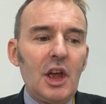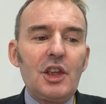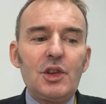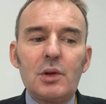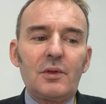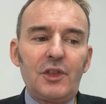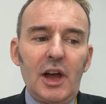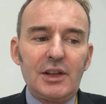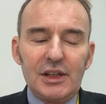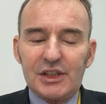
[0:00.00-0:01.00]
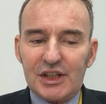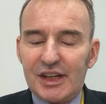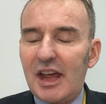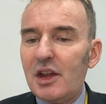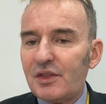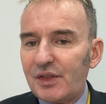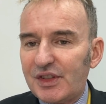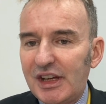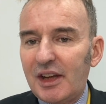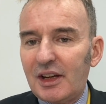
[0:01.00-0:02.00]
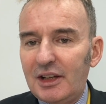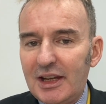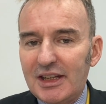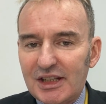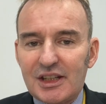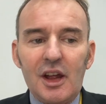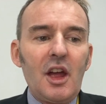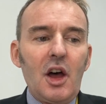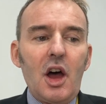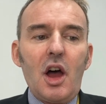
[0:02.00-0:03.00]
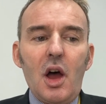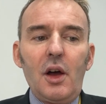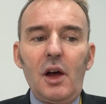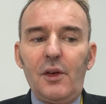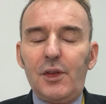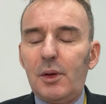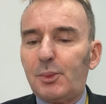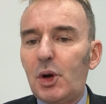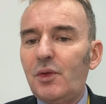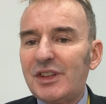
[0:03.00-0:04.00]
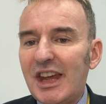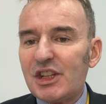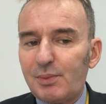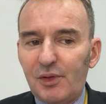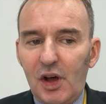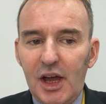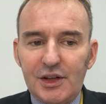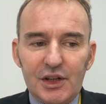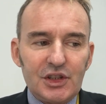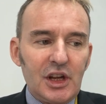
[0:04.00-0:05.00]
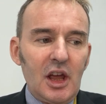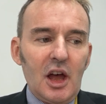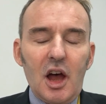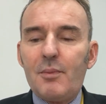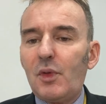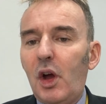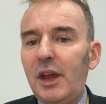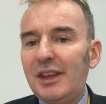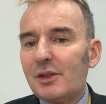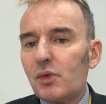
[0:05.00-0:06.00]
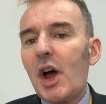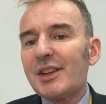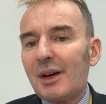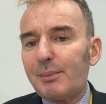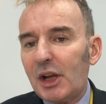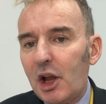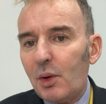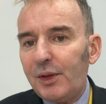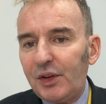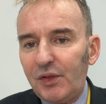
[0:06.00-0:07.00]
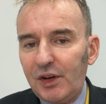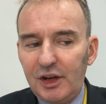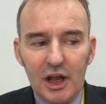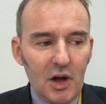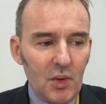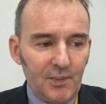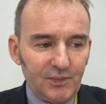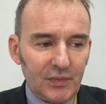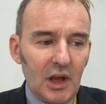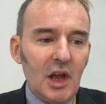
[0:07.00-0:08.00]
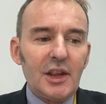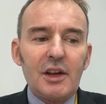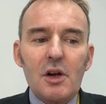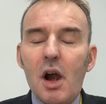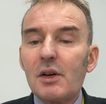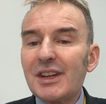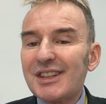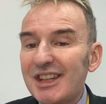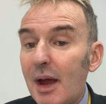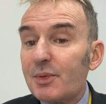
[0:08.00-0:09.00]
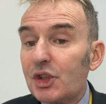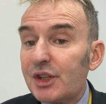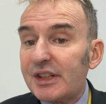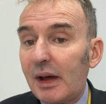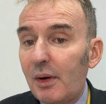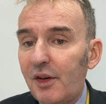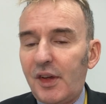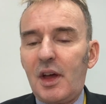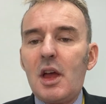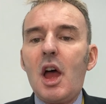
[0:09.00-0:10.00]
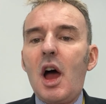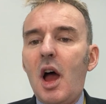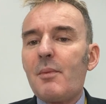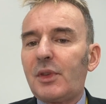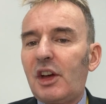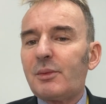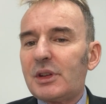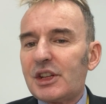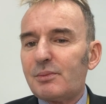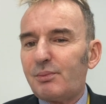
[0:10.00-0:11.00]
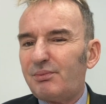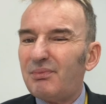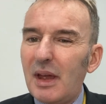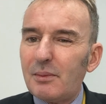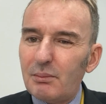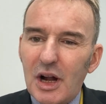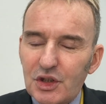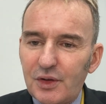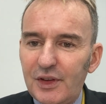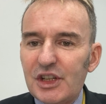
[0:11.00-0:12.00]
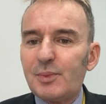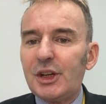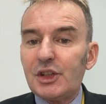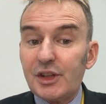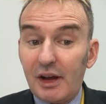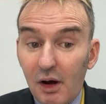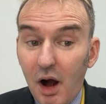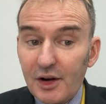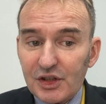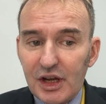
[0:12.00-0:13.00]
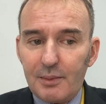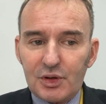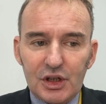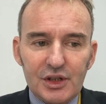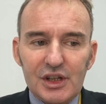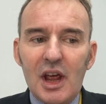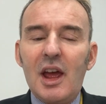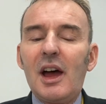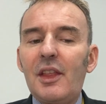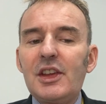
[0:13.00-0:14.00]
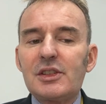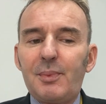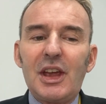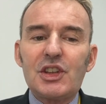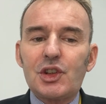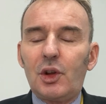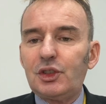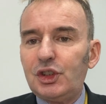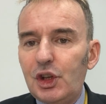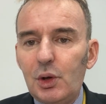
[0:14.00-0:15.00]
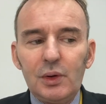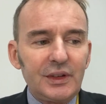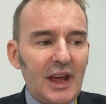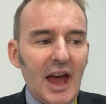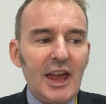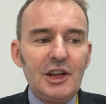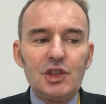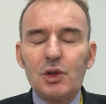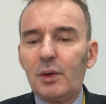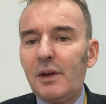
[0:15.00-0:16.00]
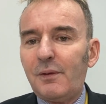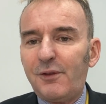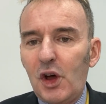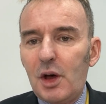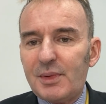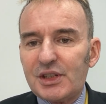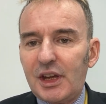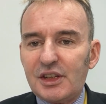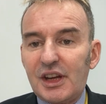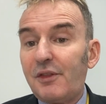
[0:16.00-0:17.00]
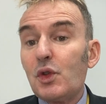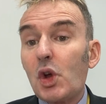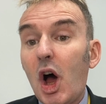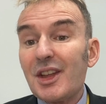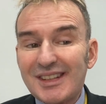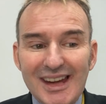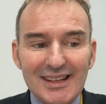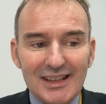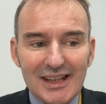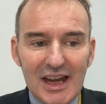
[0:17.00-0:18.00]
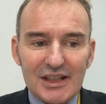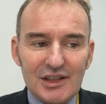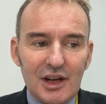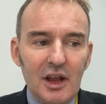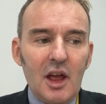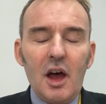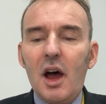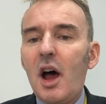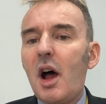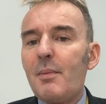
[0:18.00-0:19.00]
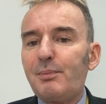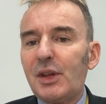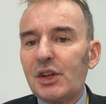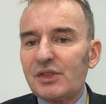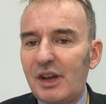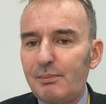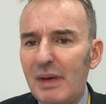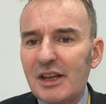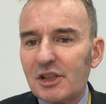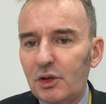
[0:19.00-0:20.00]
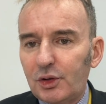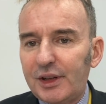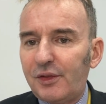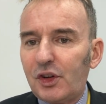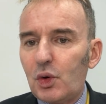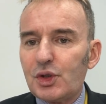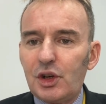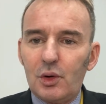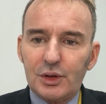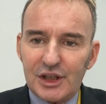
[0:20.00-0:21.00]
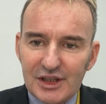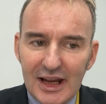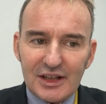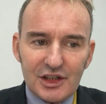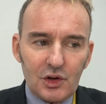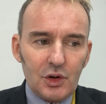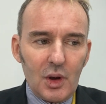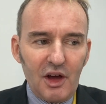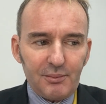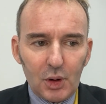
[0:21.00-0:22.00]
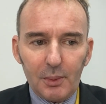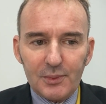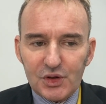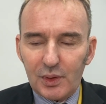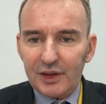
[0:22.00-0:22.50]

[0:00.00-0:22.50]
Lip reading: You can find, as I said, a list of the approved test providers in the write-up below this video. There are exceptions, however. The government doesn't make much of this, but there are exceptions, and these are based on youth, age or infirmity. So if you can't take the test because of some mental difficulty or dyslexic, or you have problems with